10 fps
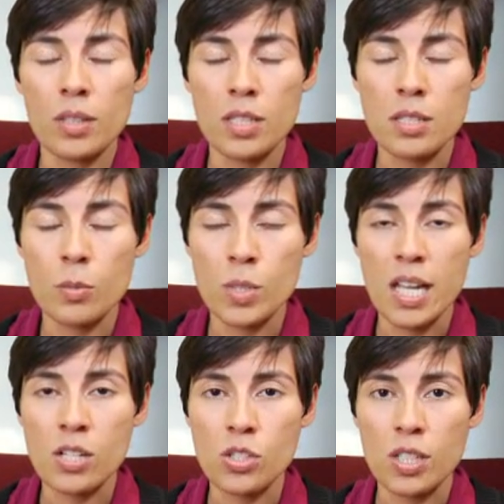this was
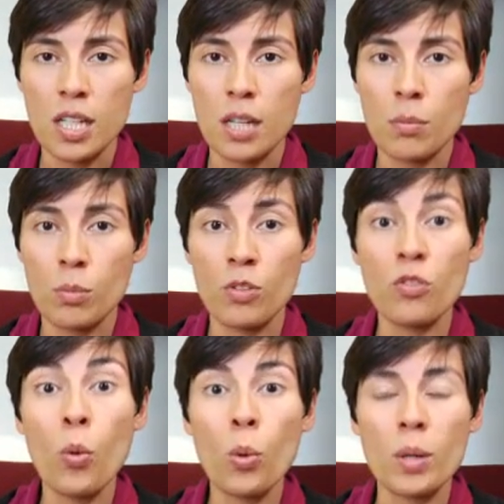actually
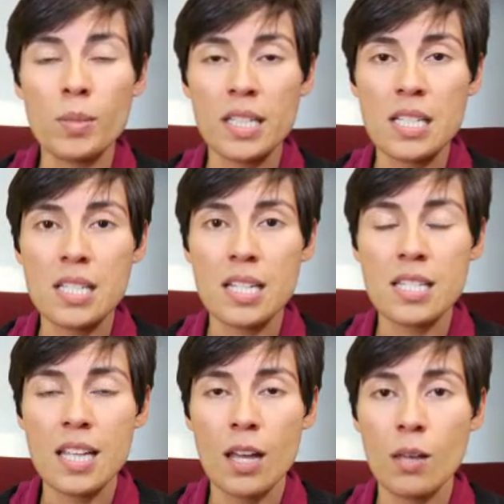performed in the
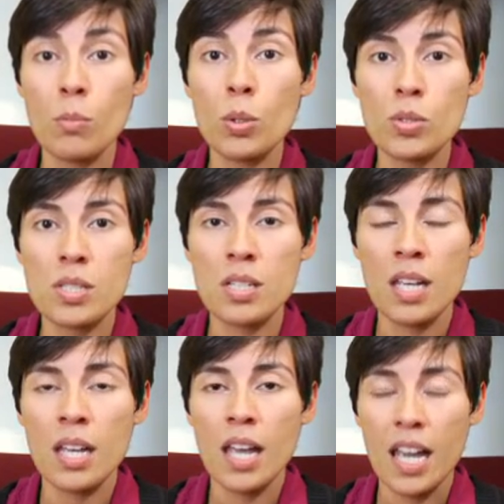sense that in most
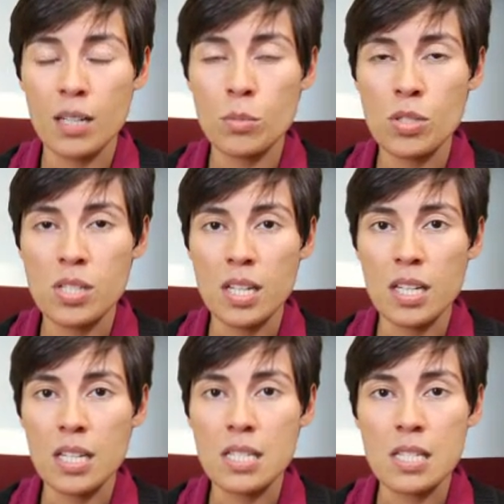animal
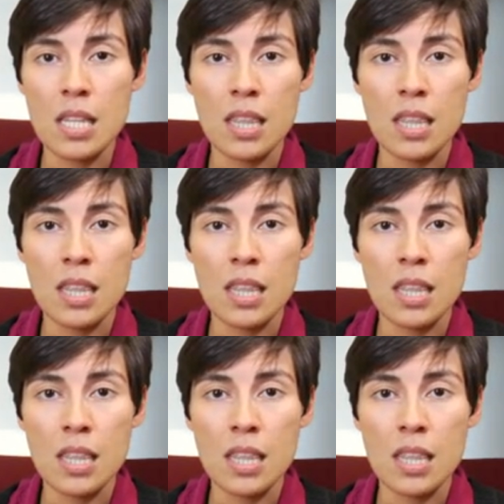studies,